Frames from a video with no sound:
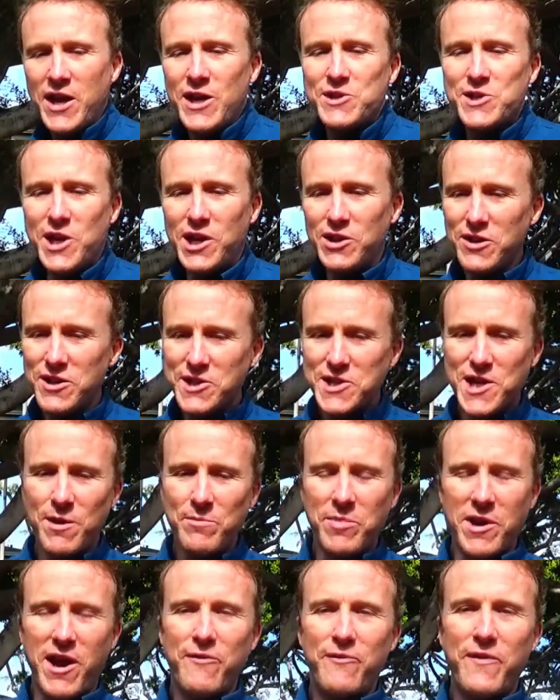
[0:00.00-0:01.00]
So I looked
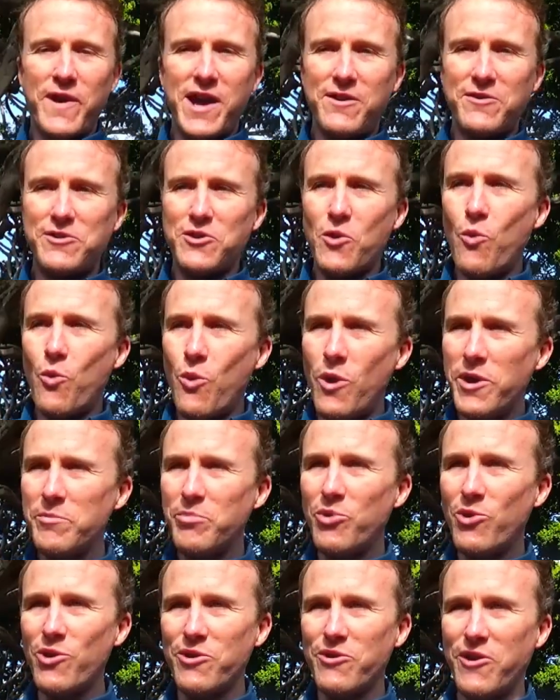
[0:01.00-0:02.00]
up and I found one
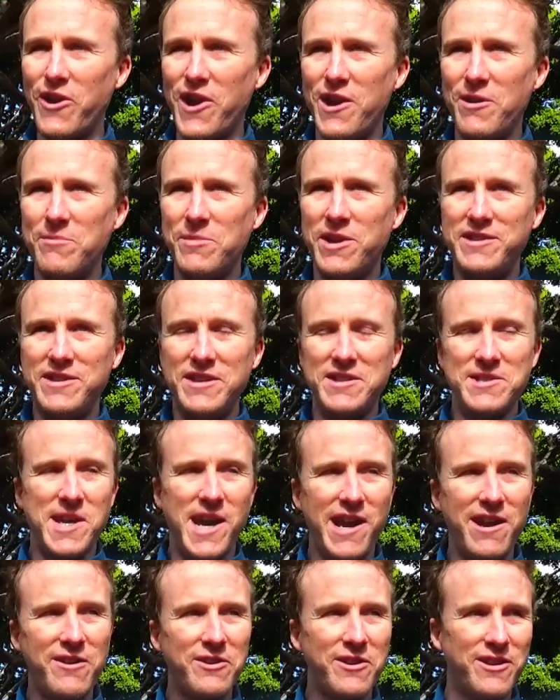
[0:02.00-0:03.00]
program in the
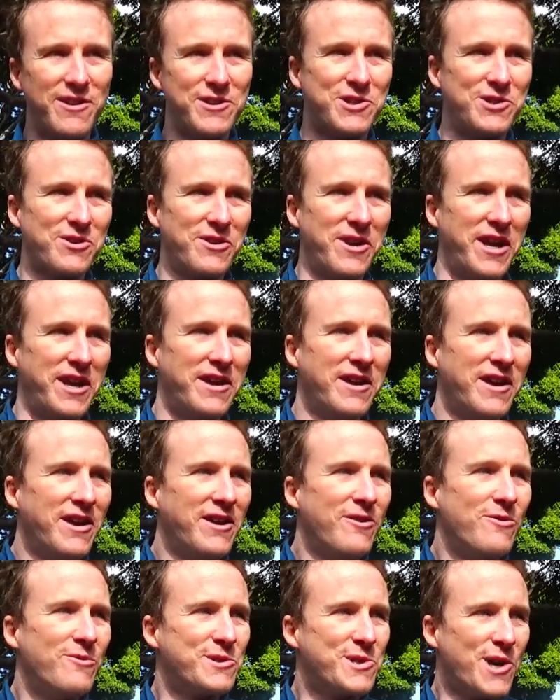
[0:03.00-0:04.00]
entire country
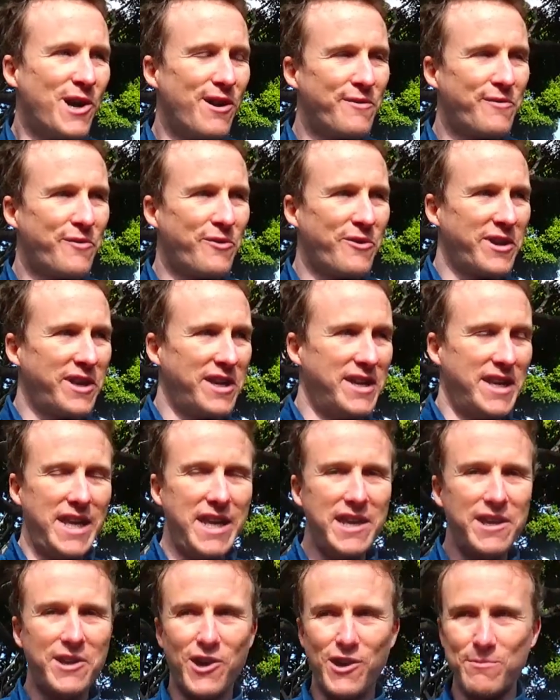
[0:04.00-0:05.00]
was offering an
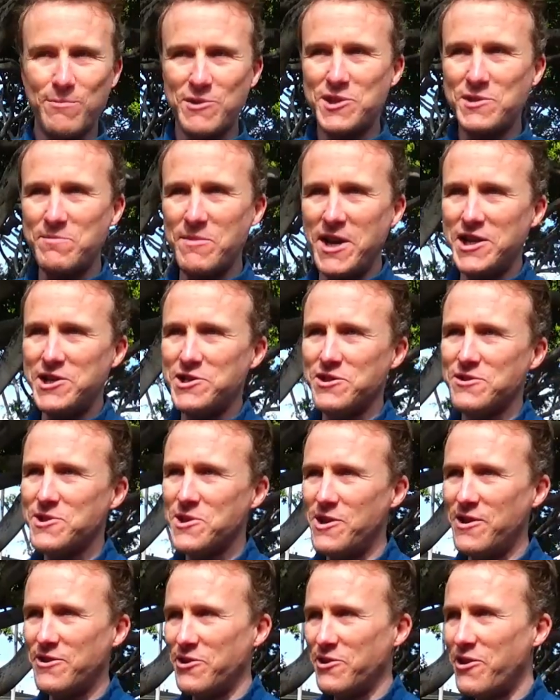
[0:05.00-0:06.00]
e-commerce major
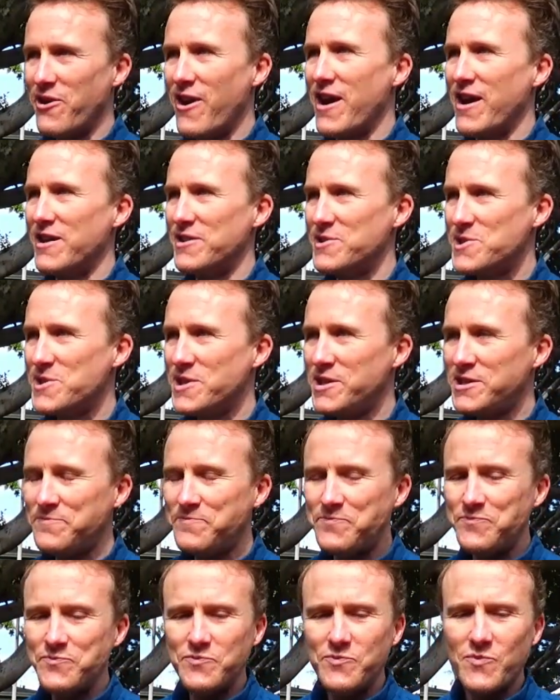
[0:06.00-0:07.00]
to undergrads.
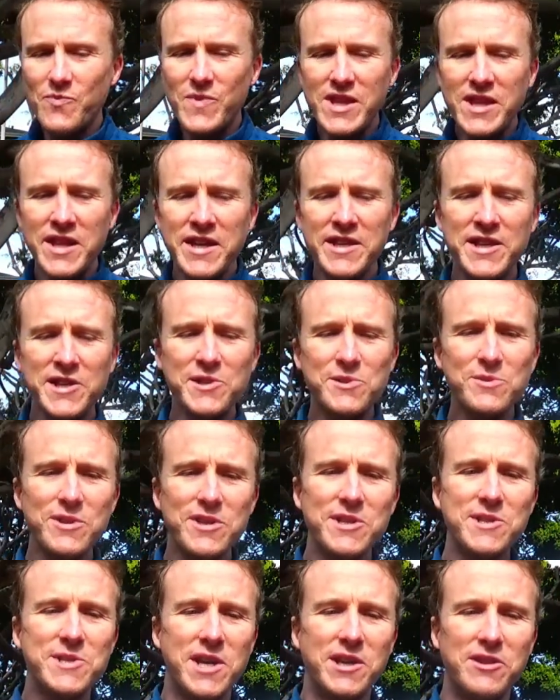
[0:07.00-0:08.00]
And this
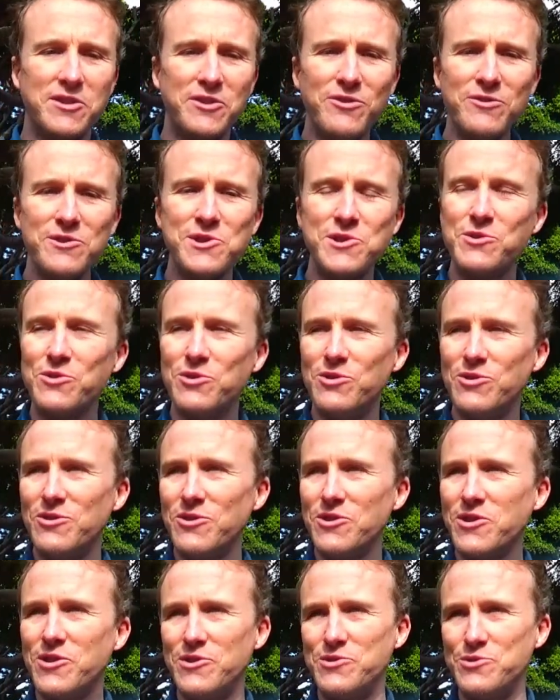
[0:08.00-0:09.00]
was a little
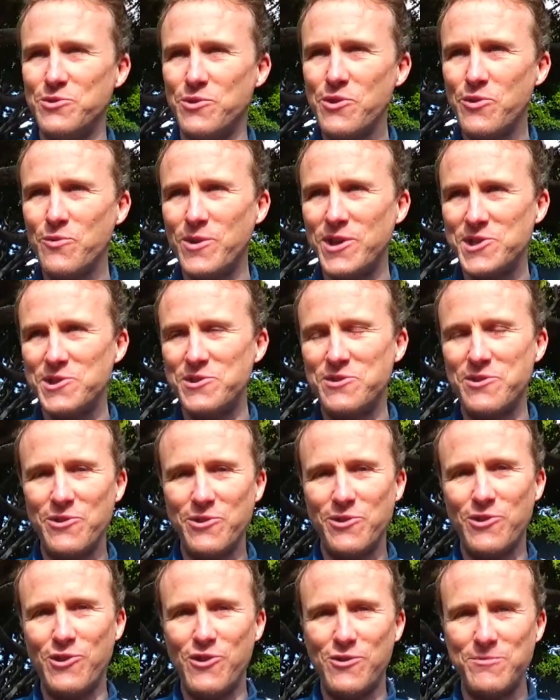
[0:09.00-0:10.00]
school called Northwestern
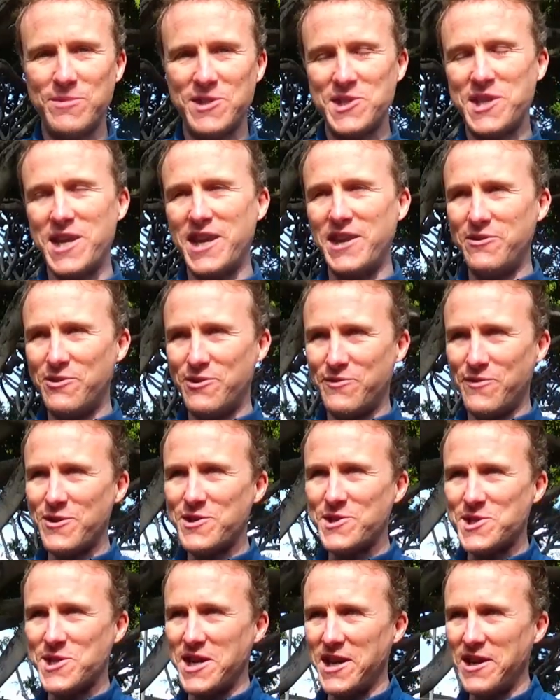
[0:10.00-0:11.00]
Oklahoma State
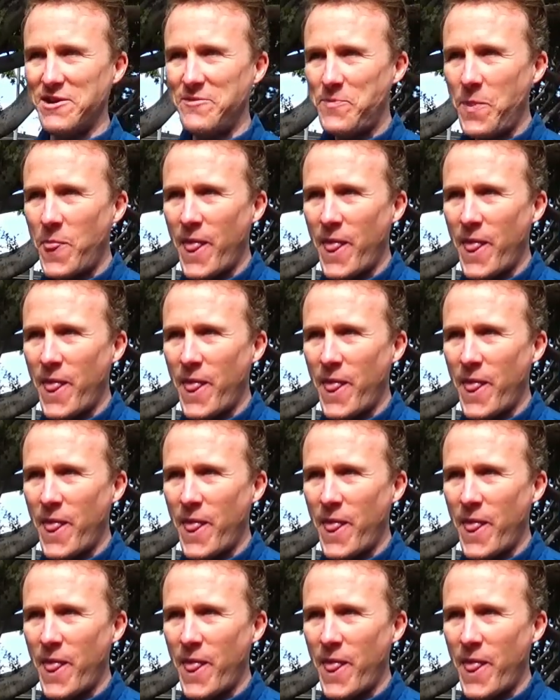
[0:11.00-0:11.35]
University.